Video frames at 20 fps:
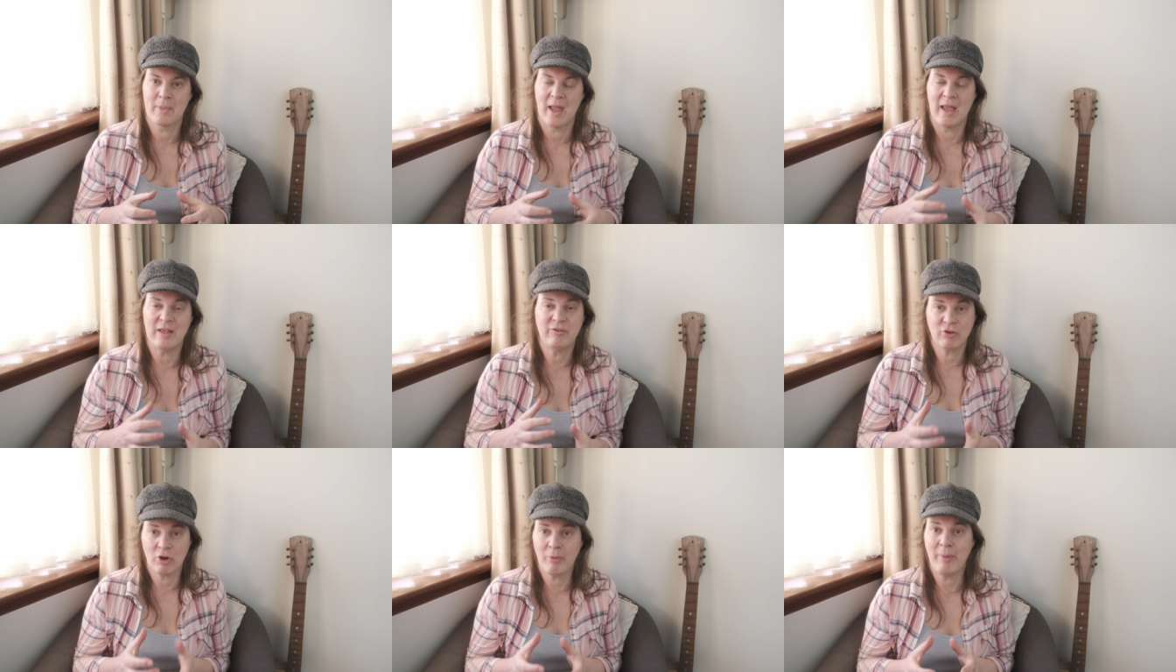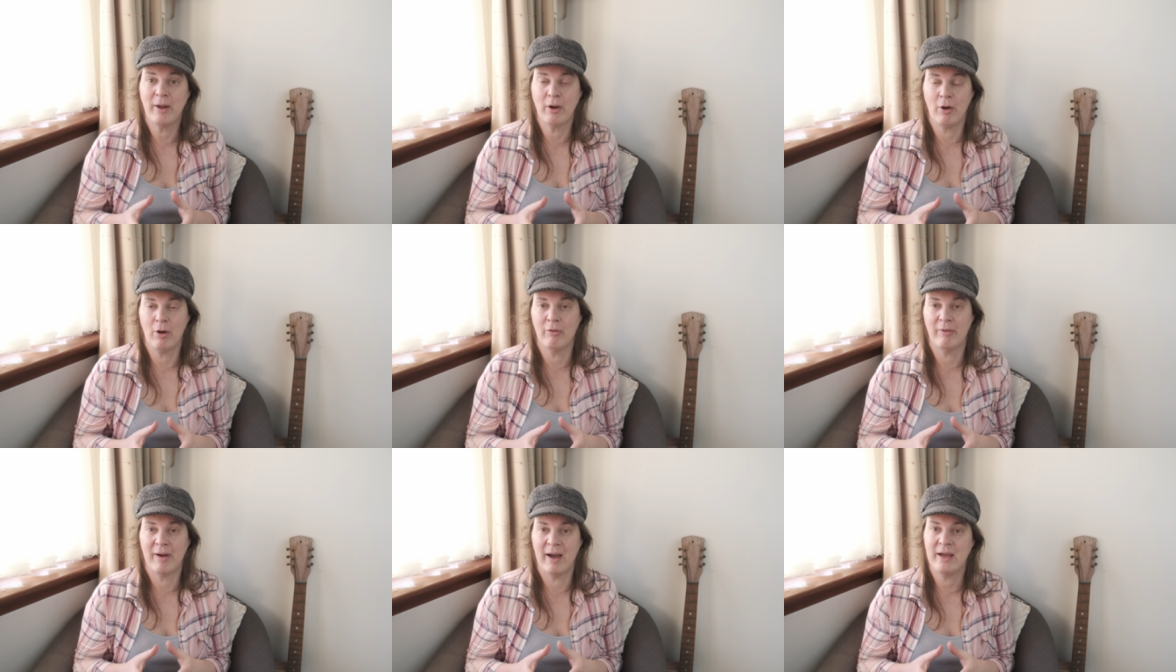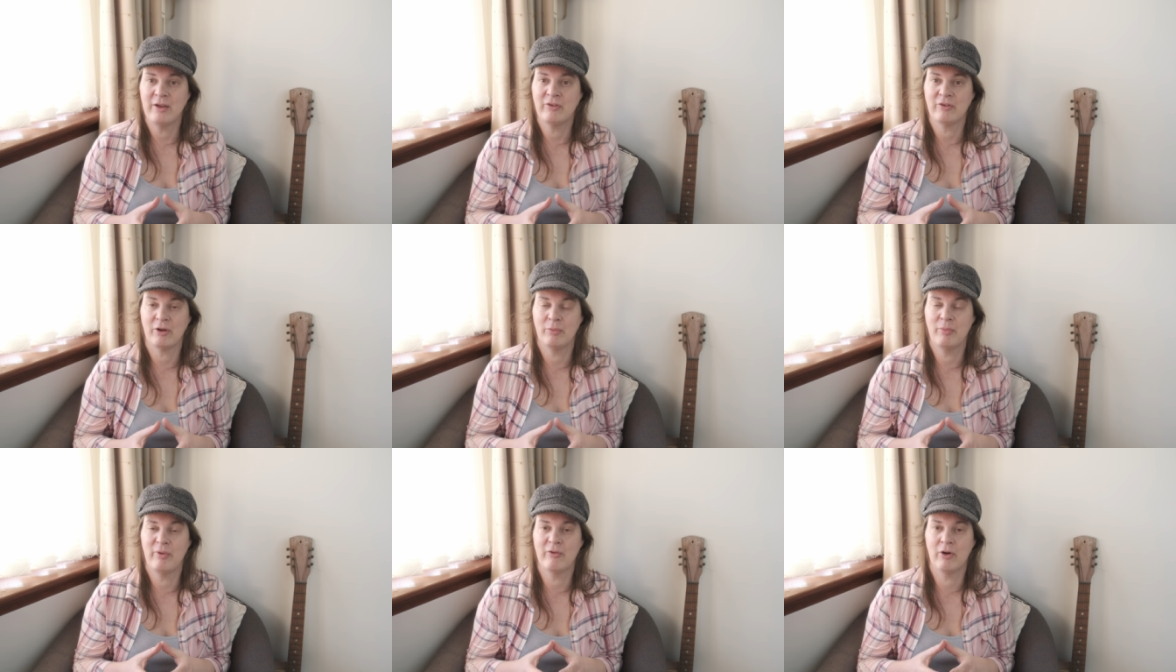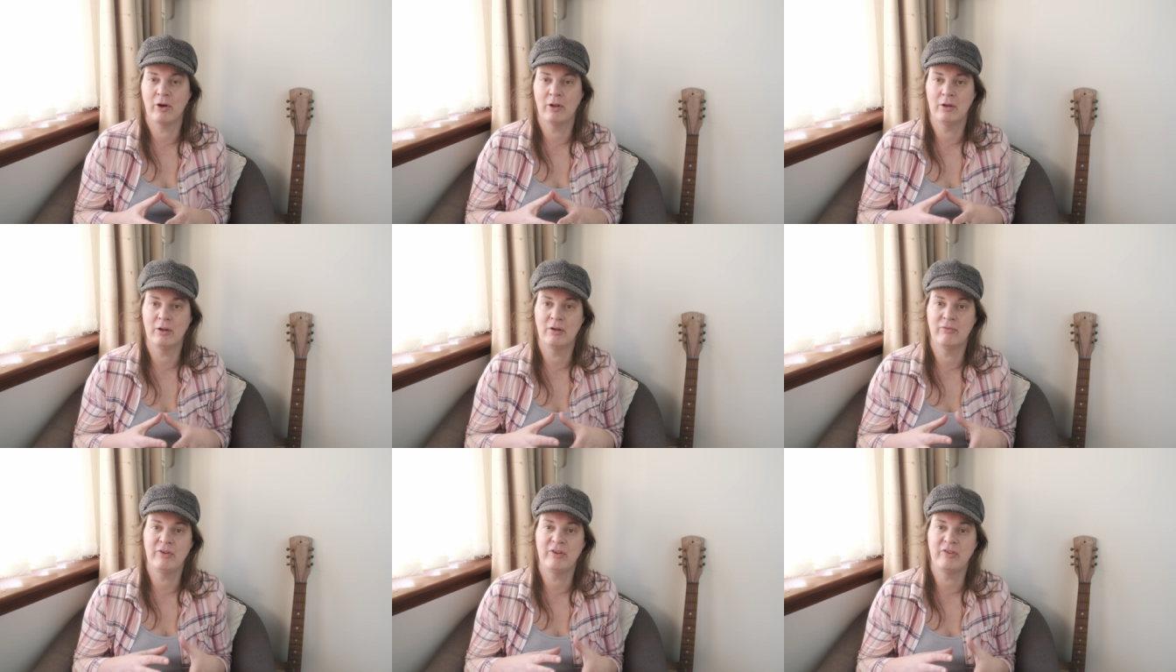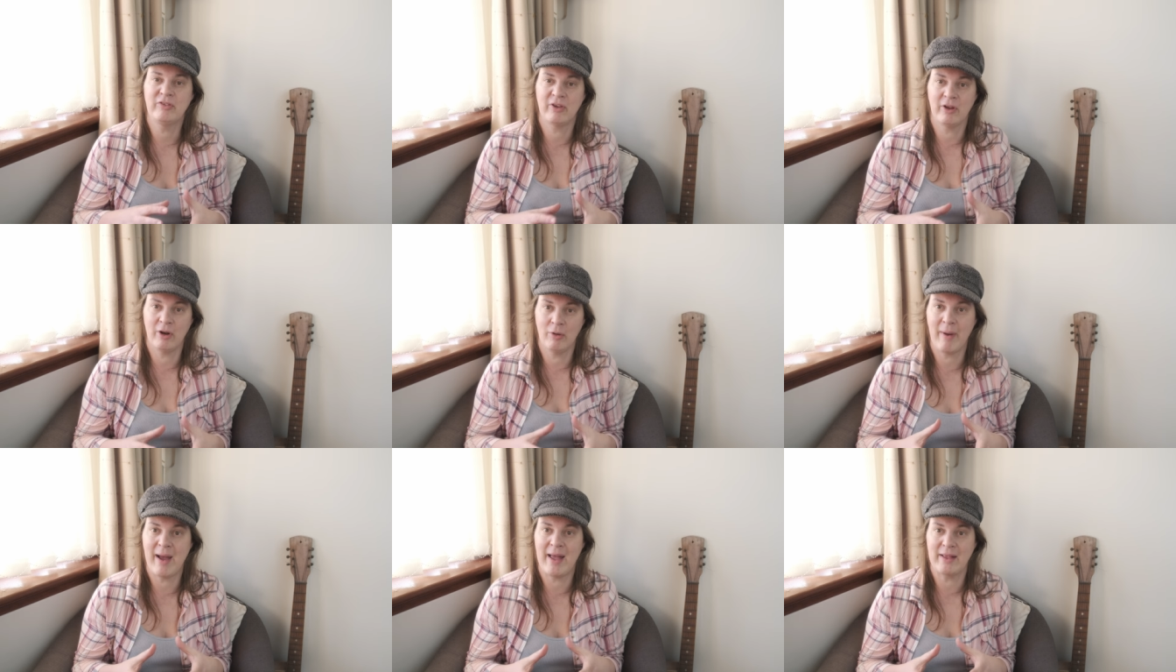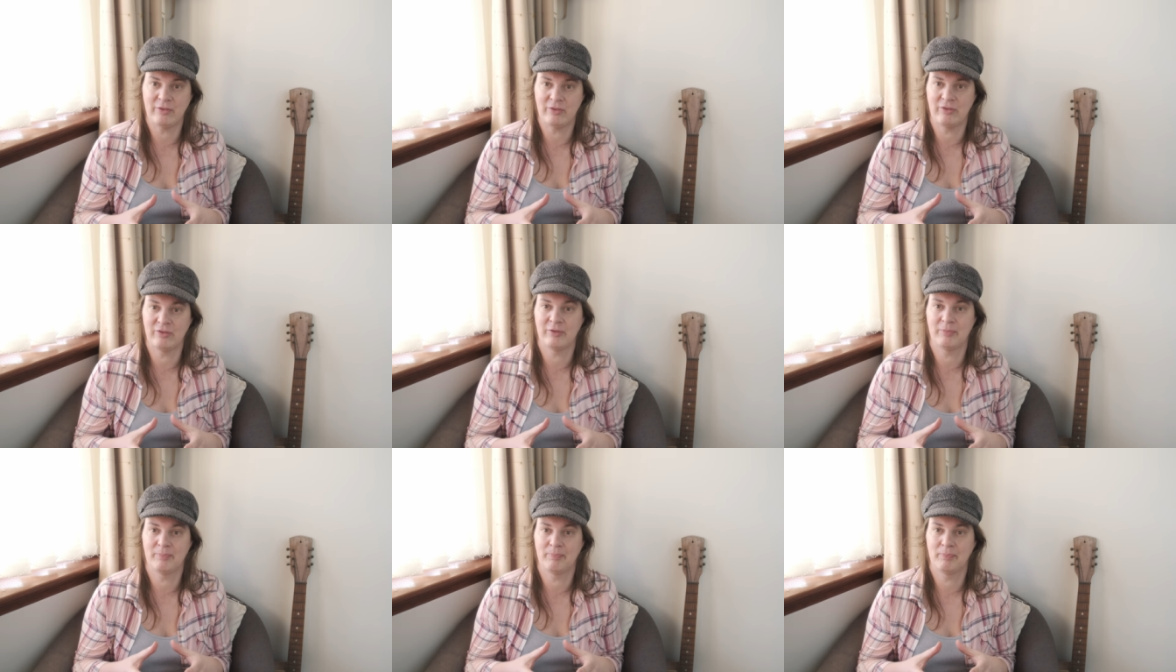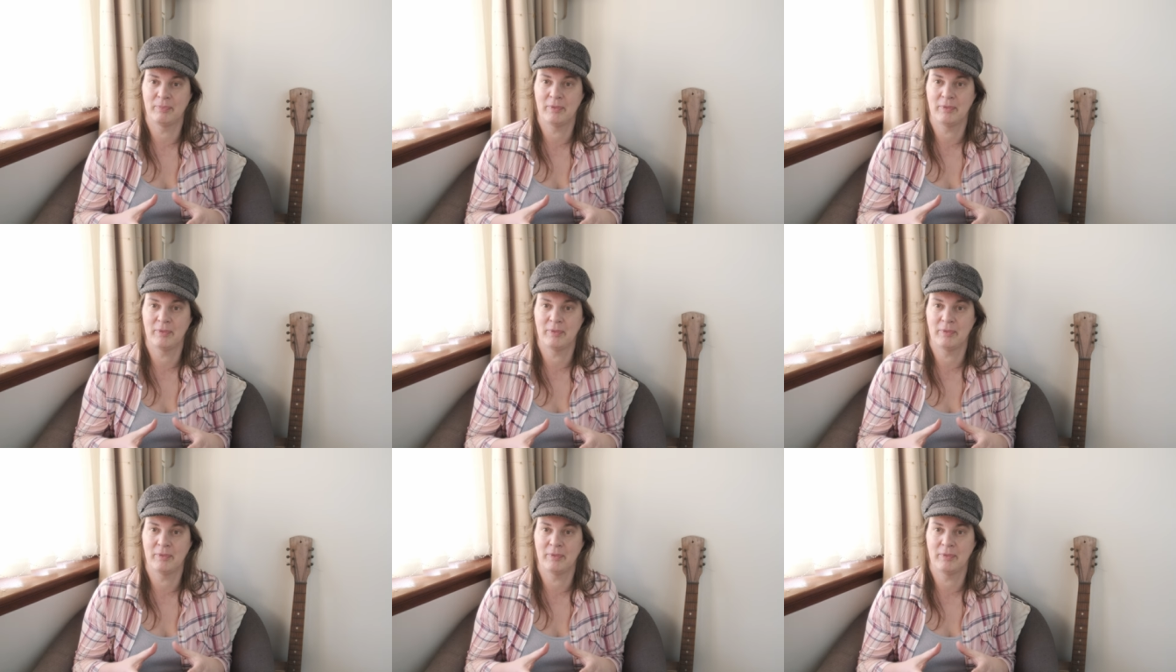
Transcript: it's come out all right, and we've got lovely silhouettes.